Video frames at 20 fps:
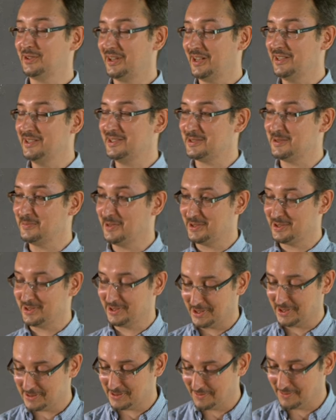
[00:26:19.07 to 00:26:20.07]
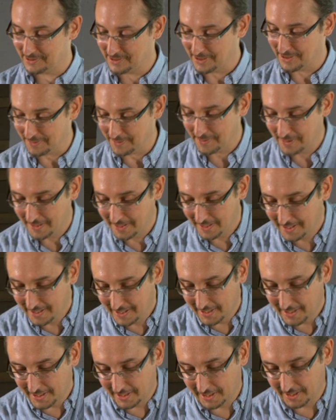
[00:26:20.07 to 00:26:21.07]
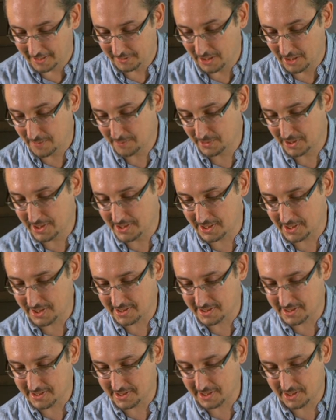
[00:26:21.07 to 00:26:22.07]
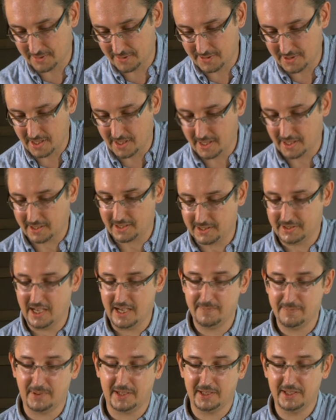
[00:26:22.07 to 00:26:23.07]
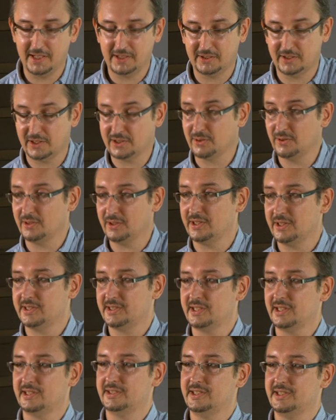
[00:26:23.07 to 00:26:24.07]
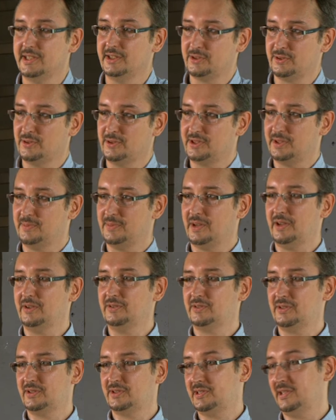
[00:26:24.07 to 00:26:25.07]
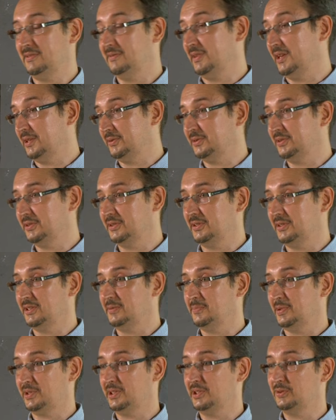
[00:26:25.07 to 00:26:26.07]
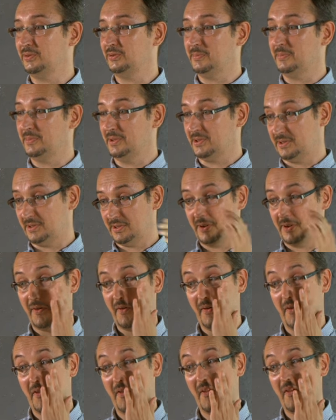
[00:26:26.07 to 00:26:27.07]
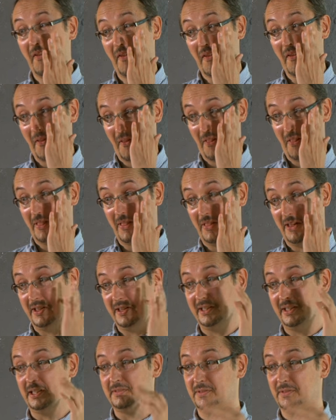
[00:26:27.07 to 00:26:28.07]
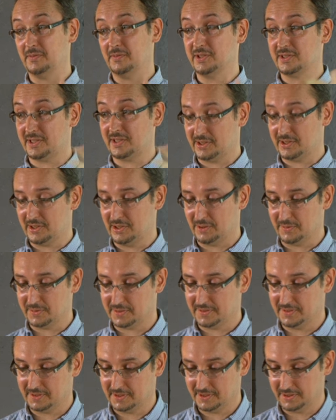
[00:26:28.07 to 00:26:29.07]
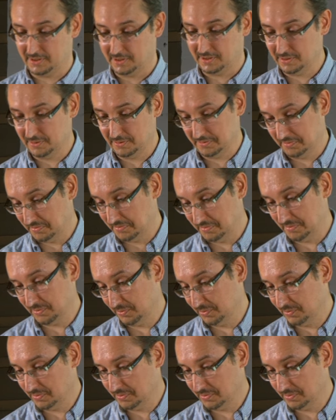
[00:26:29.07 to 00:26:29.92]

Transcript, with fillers: do cool things. And we were interested to keep track of when they project, how much of the money that they collect, merge, sell on the stock exchanges, or get out of their wallets.